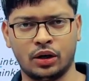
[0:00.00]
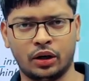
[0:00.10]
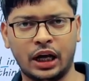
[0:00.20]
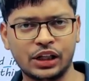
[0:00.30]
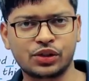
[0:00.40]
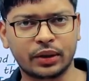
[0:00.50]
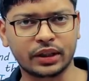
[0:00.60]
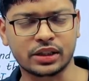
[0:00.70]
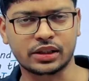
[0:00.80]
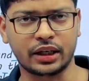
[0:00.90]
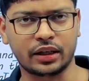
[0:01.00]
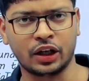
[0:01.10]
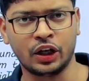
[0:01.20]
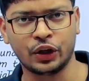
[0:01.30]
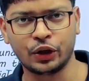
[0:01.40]
Guys, you understand?
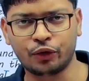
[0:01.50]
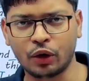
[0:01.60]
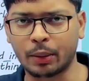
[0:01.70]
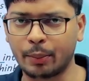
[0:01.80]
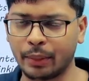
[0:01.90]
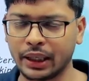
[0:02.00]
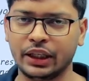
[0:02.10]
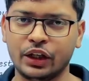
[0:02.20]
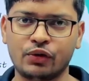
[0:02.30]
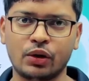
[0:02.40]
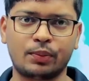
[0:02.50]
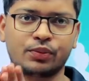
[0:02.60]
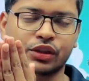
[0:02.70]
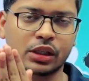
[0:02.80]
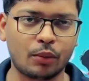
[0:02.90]
If you have a money, if you have
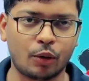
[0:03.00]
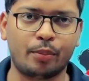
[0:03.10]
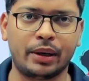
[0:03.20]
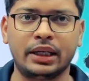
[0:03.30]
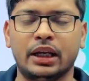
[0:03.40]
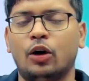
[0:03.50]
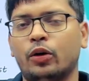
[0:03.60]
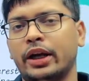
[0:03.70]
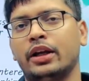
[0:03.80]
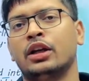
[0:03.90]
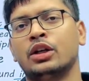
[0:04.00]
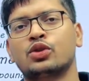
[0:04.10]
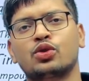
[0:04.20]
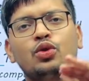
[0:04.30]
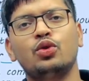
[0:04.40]
some of money, okay,
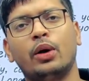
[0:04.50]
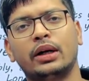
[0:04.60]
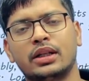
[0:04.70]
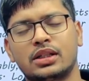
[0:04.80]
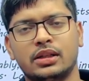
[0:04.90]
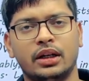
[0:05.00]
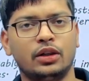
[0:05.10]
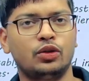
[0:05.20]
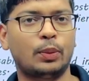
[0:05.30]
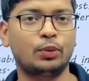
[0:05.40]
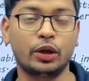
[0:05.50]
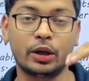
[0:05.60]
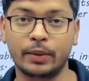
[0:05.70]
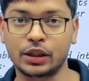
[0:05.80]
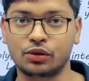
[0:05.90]
so you understand you have to
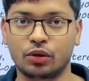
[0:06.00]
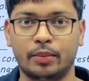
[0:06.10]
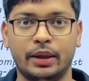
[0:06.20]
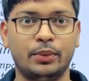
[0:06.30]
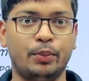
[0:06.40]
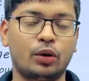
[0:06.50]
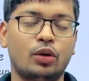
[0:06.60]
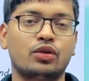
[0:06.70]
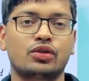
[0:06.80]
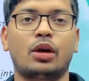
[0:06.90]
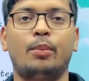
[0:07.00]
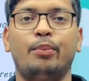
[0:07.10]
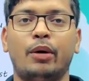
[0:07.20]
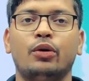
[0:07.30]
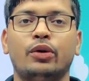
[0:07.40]
invest your money because
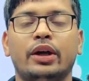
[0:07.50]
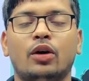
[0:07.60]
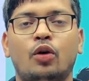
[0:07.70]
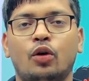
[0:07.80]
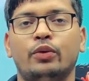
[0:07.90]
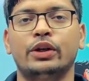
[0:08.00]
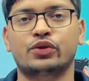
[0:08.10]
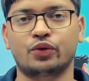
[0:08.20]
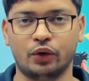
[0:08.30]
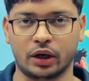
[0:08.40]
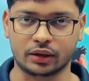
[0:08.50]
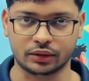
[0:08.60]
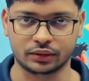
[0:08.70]
compounding always work.